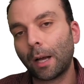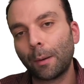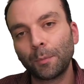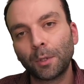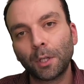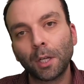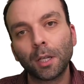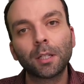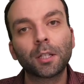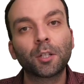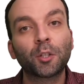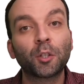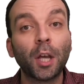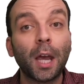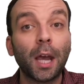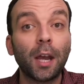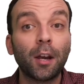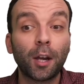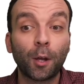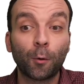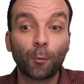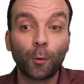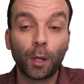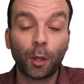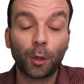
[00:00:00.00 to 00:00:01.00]
just
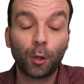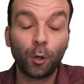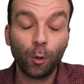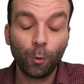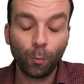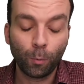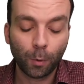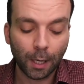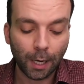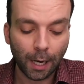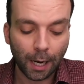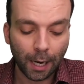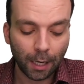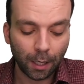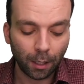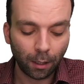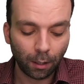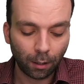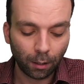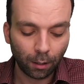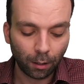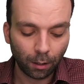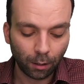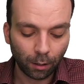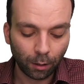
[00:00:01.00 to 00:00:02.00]
sharing with you what I
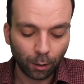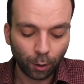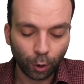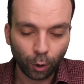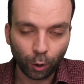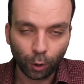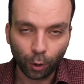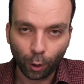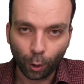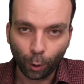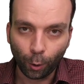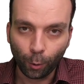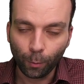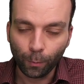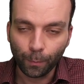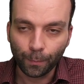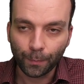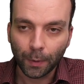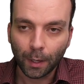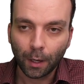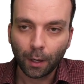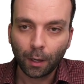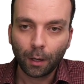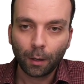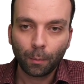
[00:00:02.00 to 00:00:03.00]
know,
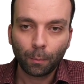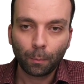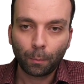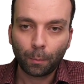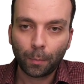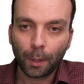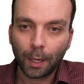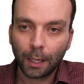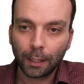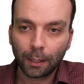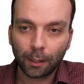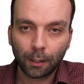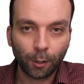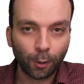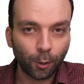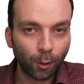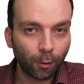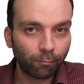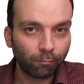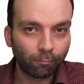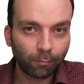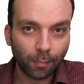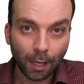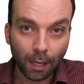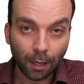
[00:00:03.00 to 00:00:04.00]
but,
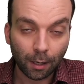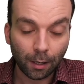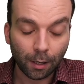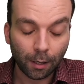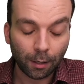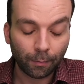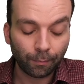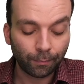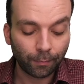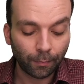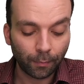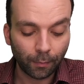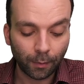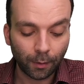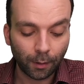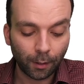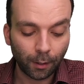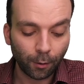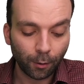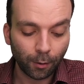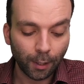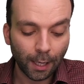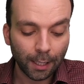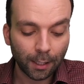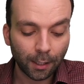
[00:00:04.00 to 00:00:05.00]

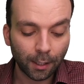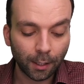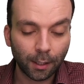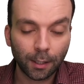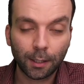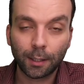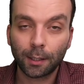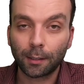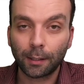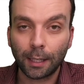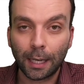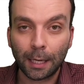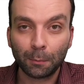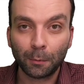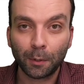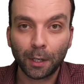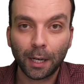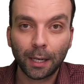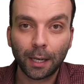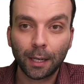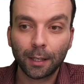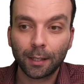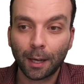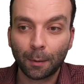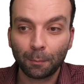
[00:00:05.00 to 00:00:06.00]
that's a disclaimer,
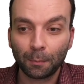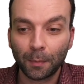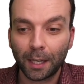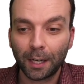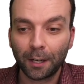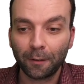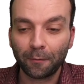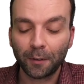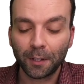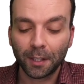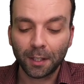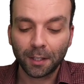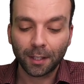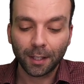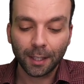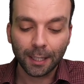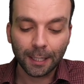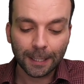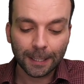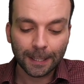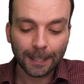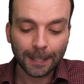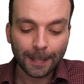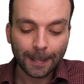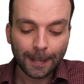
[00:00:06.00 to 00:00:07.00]
I guess. I'm not a
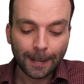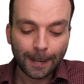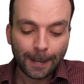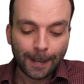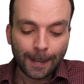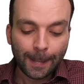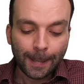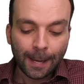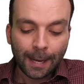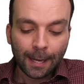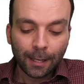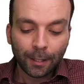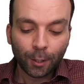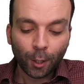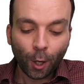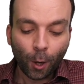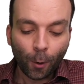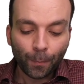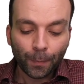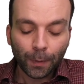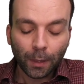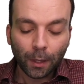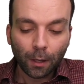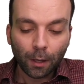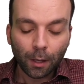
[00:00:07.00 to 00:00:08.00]
physicist.
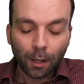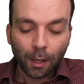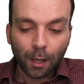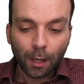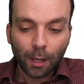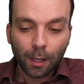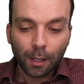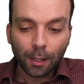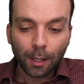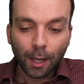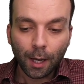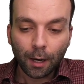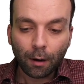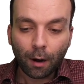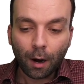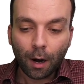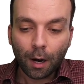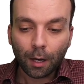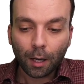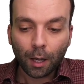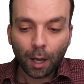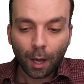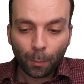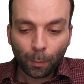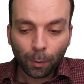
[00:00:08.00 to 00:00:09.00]
So there
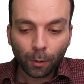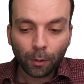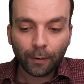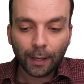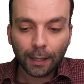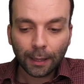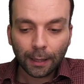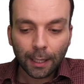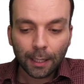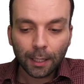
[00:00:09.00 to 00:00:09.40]
are at